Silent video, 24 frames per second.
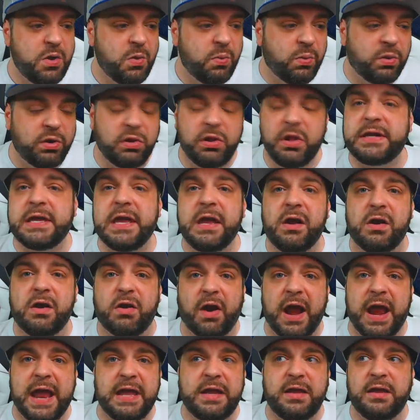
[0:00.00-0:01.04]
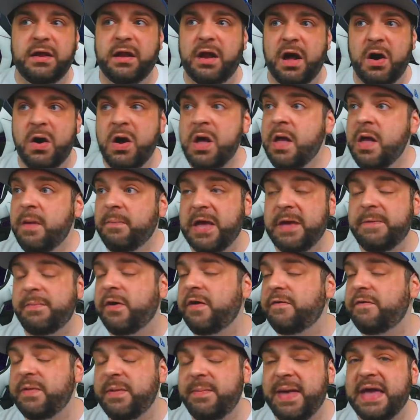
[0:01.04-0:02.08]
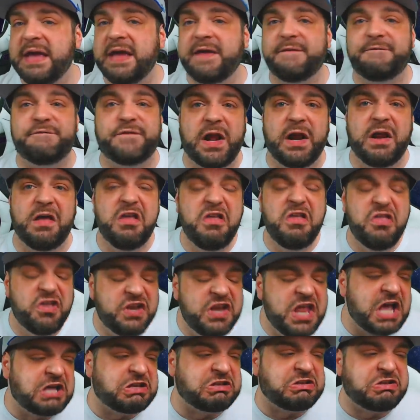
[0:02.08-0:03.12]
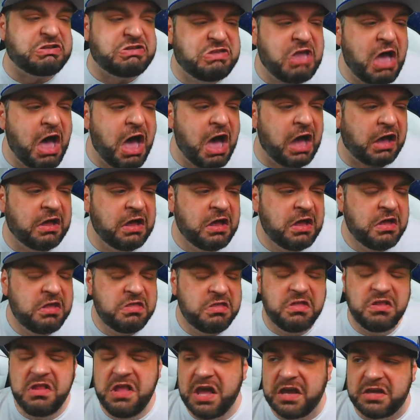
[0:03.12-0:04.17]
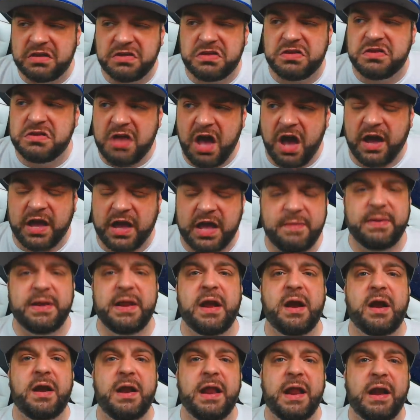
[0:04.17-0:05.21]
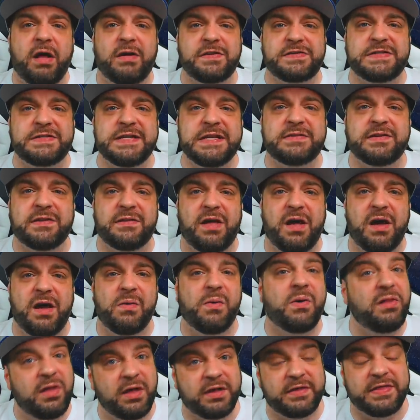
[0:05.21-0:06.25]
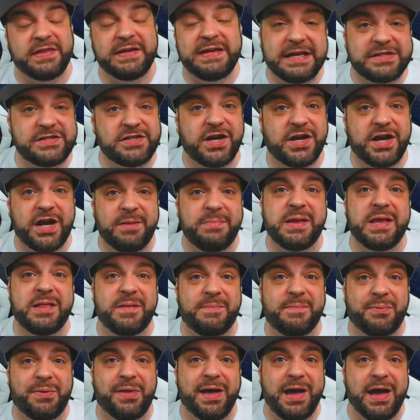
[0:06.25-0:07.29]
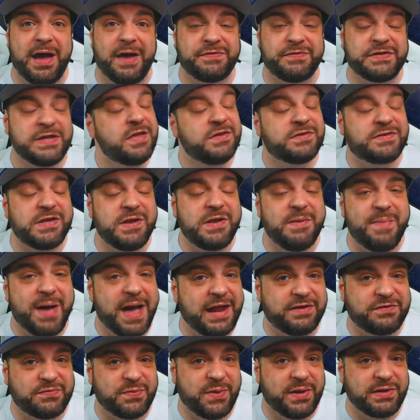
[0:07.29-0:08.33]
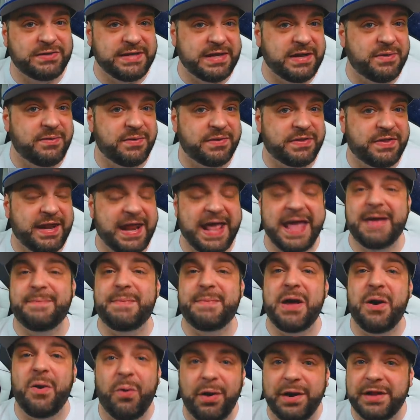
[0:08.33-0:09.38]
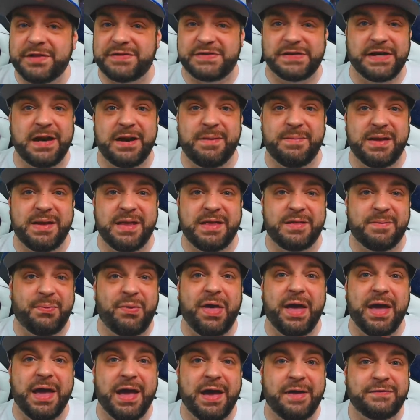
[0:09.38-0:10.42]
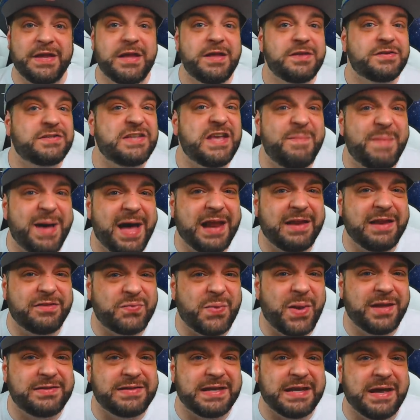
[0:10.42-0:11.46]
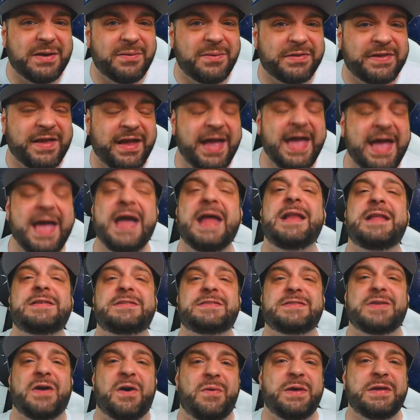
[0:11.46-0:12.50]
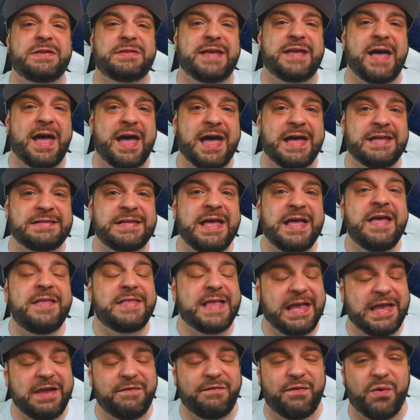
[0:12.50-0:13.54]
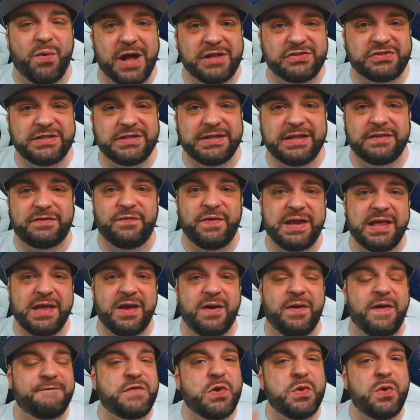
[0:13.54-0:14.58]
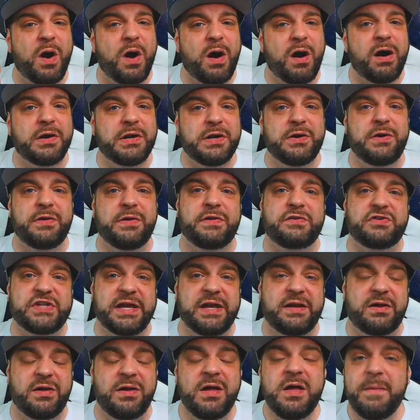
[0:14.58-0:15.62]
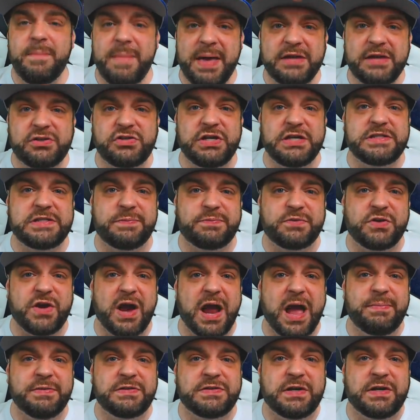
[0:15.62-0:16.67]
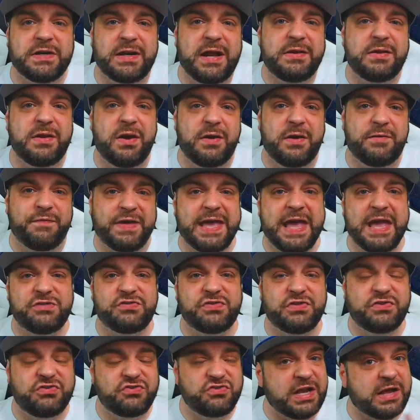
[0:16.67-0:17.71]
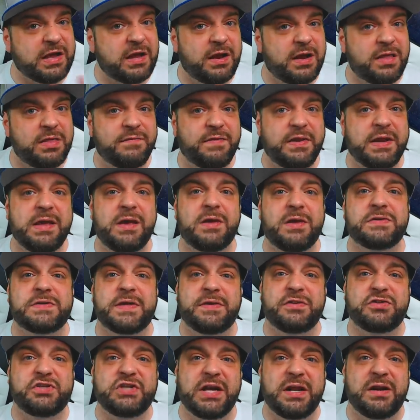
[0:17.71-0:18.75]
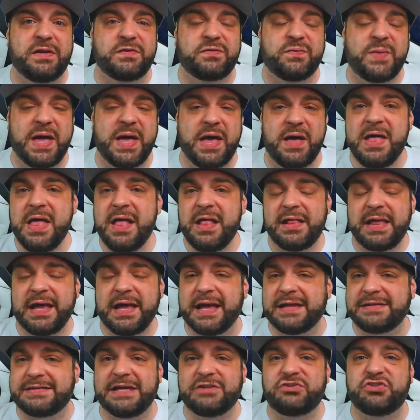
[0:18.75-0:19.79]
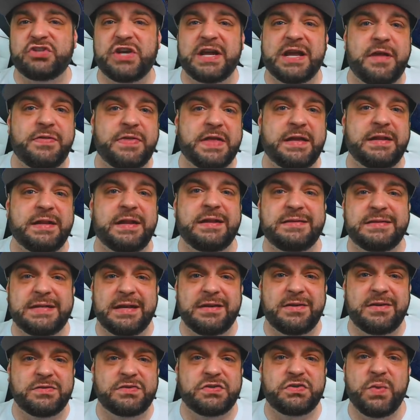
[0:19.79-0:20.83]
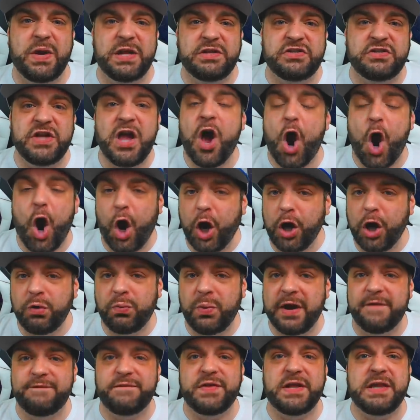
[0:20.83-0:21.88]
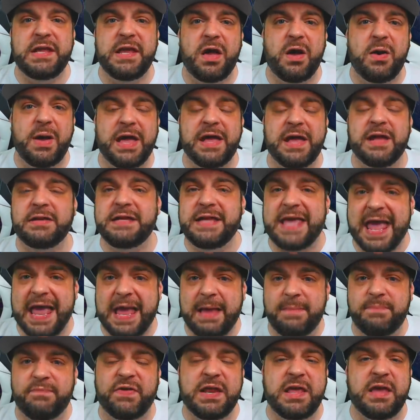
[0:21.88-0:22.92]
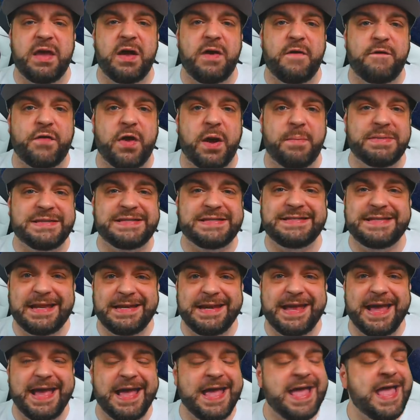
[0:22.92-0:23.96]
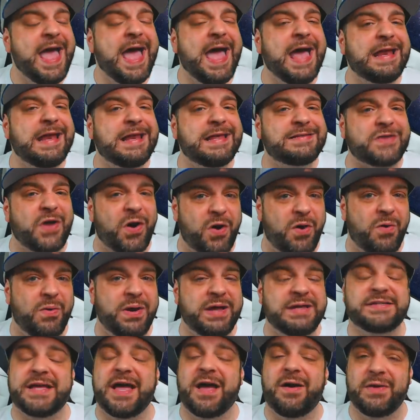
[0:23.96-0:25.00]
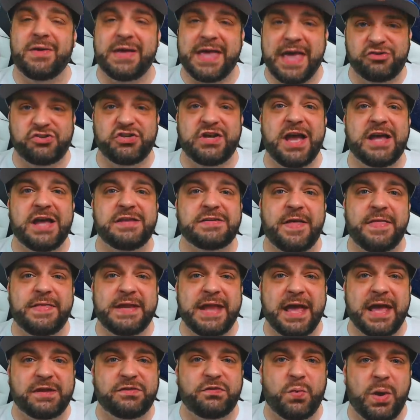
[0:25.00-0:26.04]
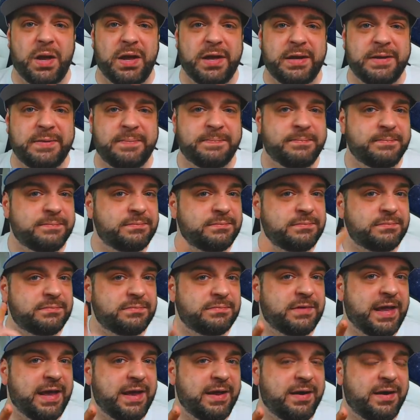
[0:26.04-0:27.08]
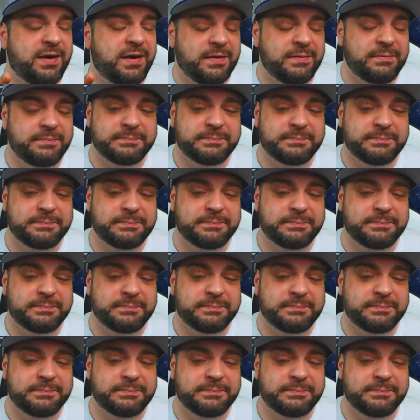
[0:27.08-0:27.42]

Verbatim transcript: We're looking great. You know, people have been making fun of the Knicks suck. The Knicks suck. I've been hearing it all season long. Well, look, the Knicks are going to be in the playoffs, so you might as well deal with it. And my Hornets are going to be in the playoffs, so you might as well deal with it. And as always, guys, thank you for watching this video. If you are new to the channel, make sure you subscribe and turn on notifications. Check out other videos on the channel as well. Like I said, check out that Nintendo Switch hardware video and game video from Sunday. And as always, I'll catch you guys on the next one. Later.